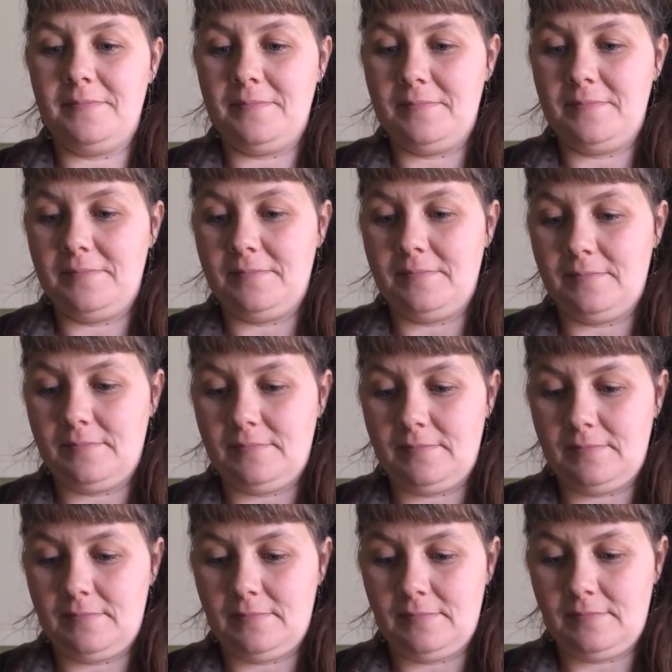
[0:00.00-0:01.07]

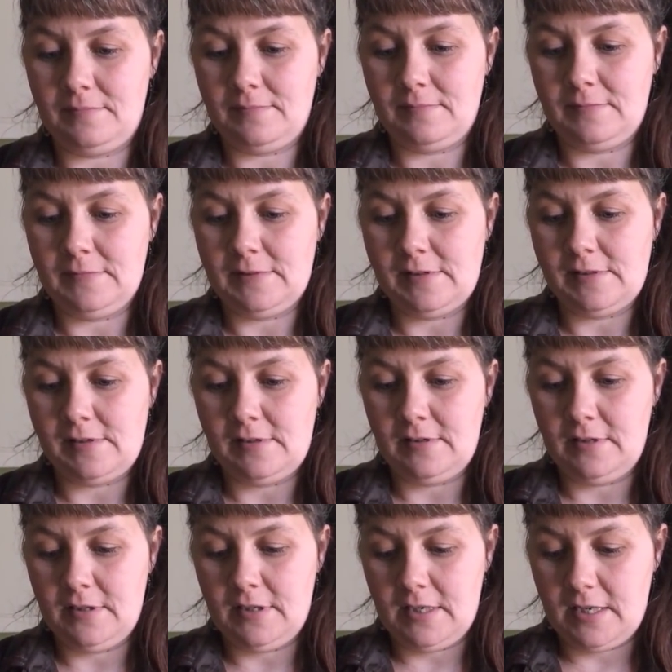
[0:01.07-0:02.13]

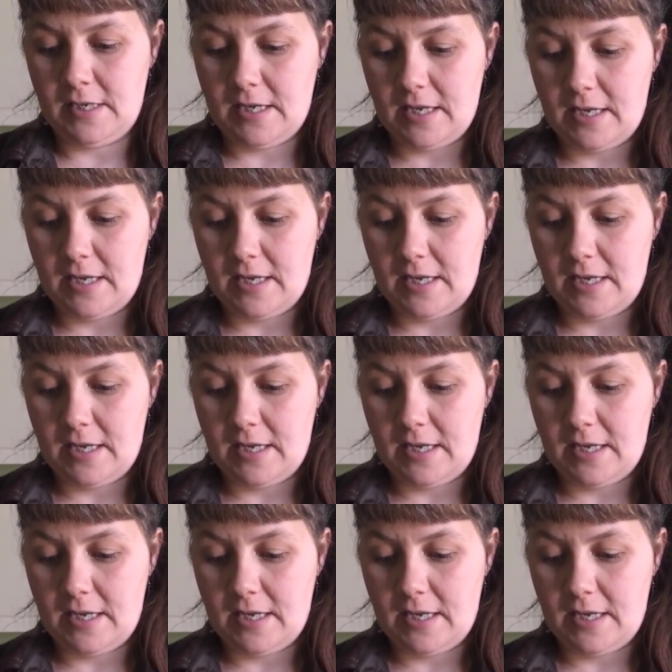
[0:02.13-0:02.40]
(no one is talking)